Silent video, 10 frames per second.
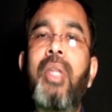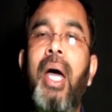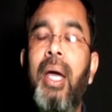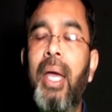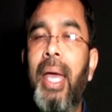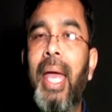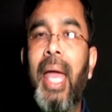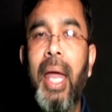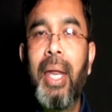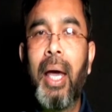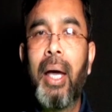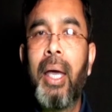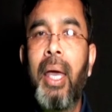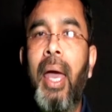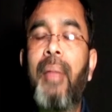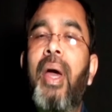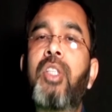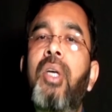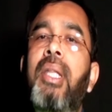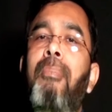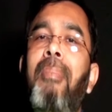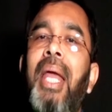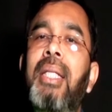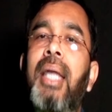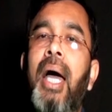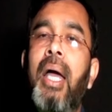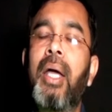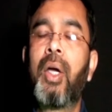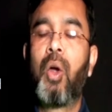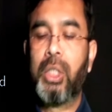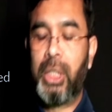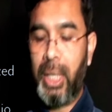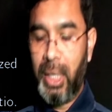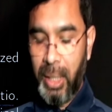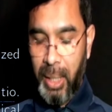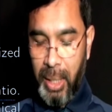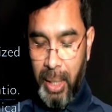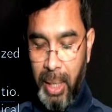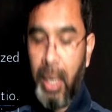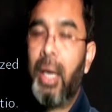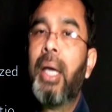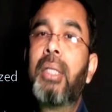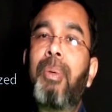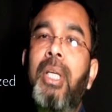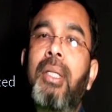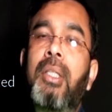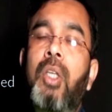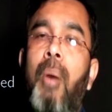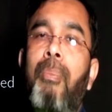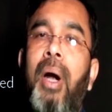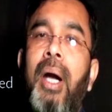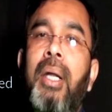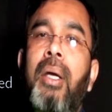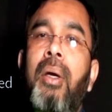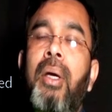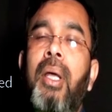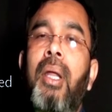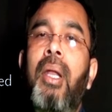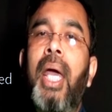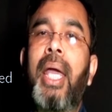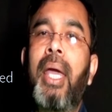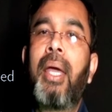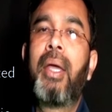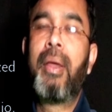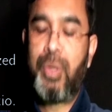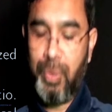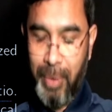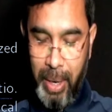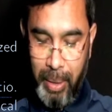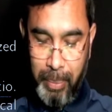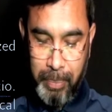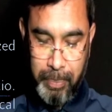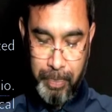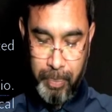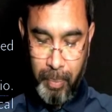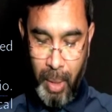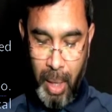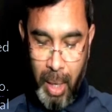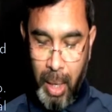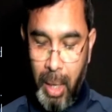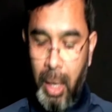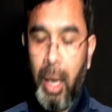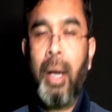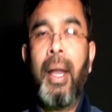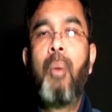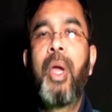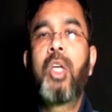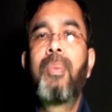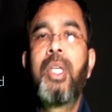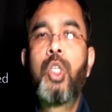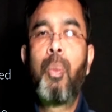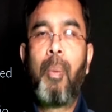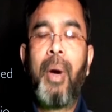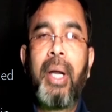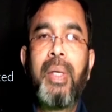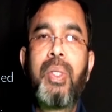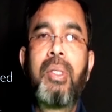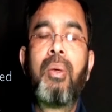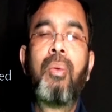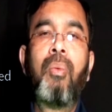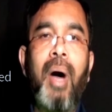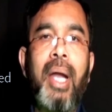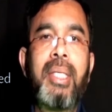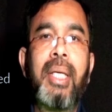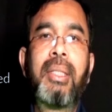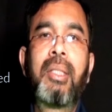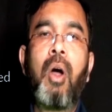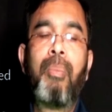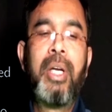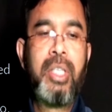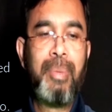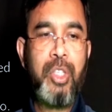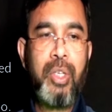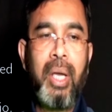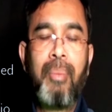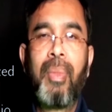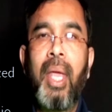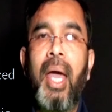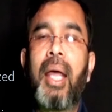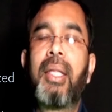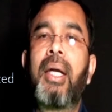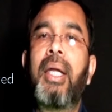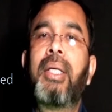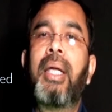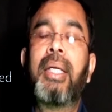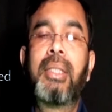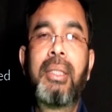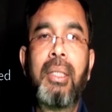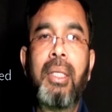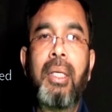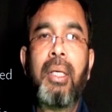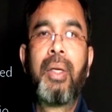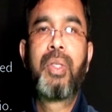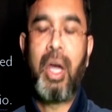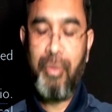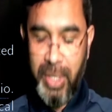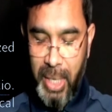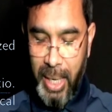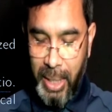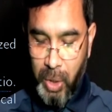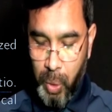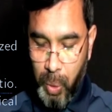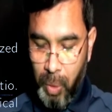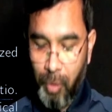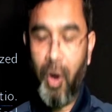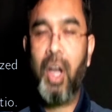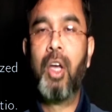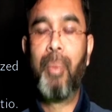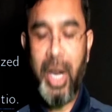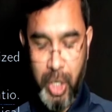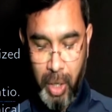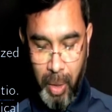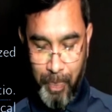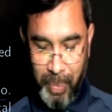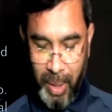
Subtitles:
the area. And that's why they build the container, especially the top part, like a sphere. Now, because of these two properties, one is its complete symmetry, another its surface area to volume ratio,